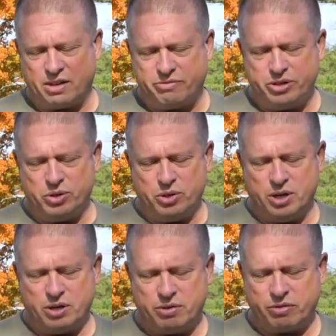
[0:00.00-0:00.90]
food
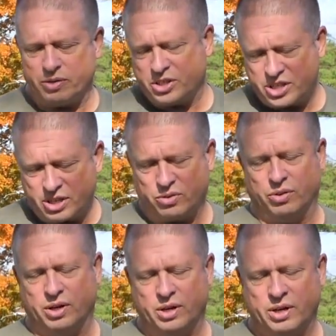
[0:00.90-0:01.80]
from the
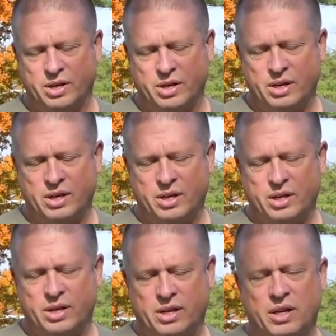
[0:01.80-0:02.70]
children
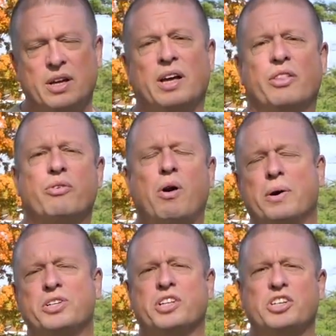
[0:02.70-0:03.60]
and throw it
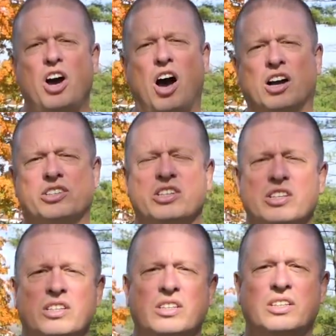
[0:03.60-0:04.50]
to the dogs."
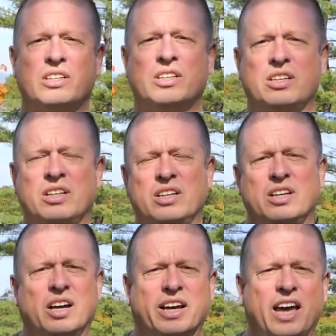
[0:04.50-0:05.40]

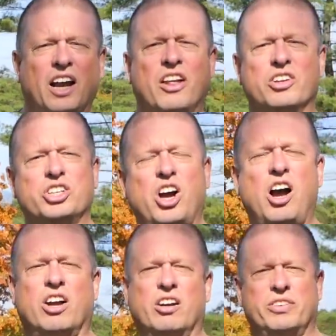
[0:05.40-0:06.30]
Again, another
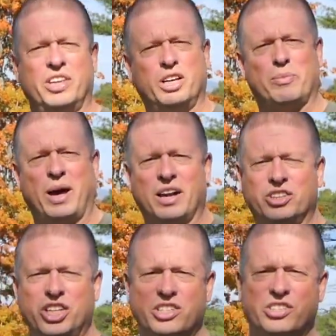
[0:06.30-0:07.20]
shocker. If you think about it,
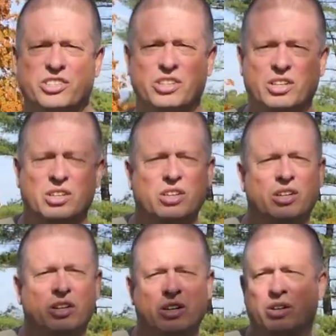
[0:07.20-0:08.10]
Jesus
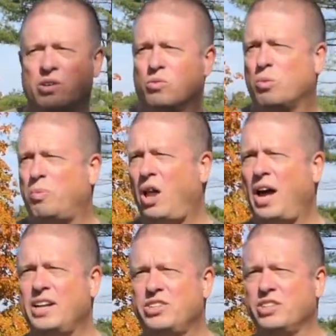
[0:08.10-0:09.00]

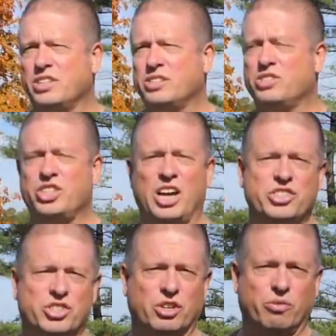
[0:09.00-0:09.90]
replied to this
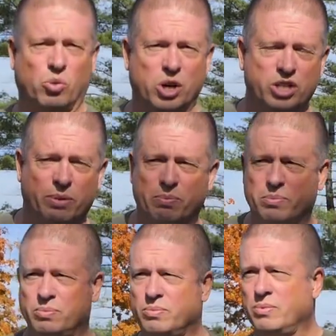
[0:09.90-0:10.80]
gesture of worship,
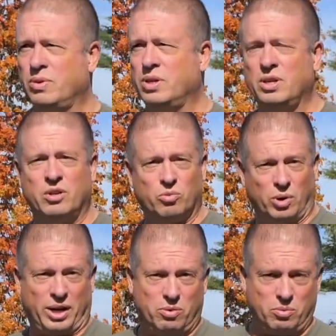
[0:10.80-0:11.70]

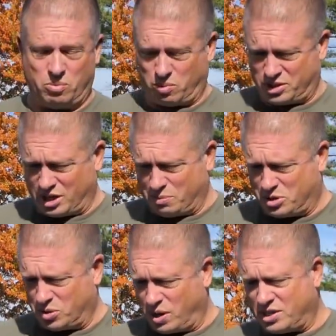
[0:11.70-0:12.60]
really what seems
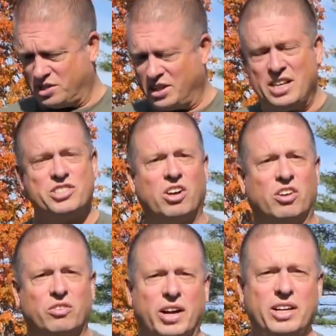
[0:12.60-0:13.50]
to us as an
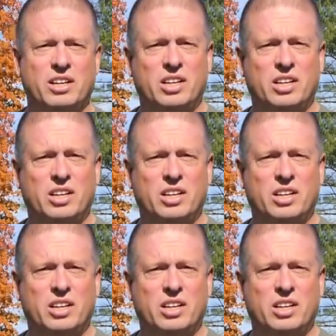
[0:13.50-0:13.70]
insult, right?